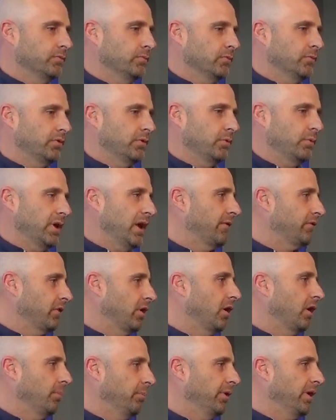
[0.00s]
So we have to
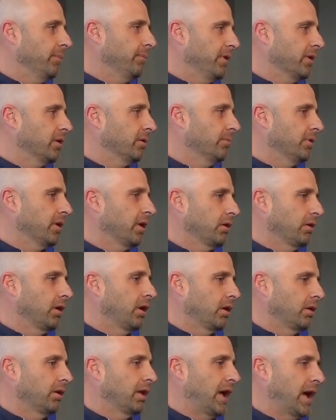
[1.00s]
all play better. But
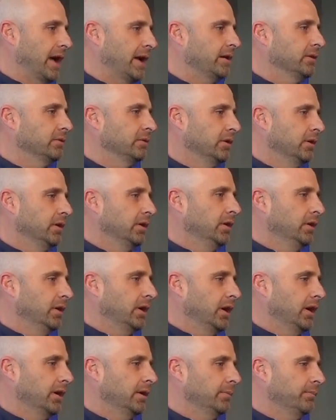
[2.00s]
our line,
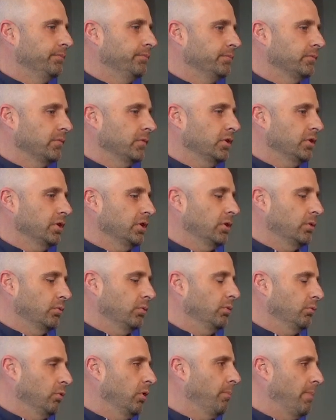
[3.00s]
you
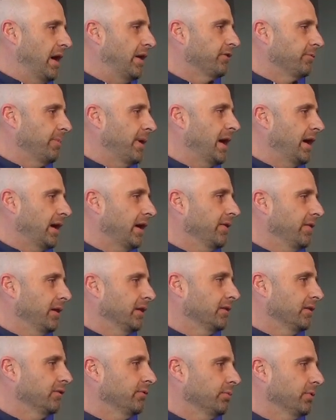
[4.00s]
know, we'll bounce back, I
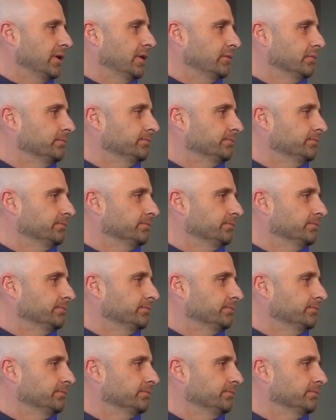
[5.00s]
think, this week.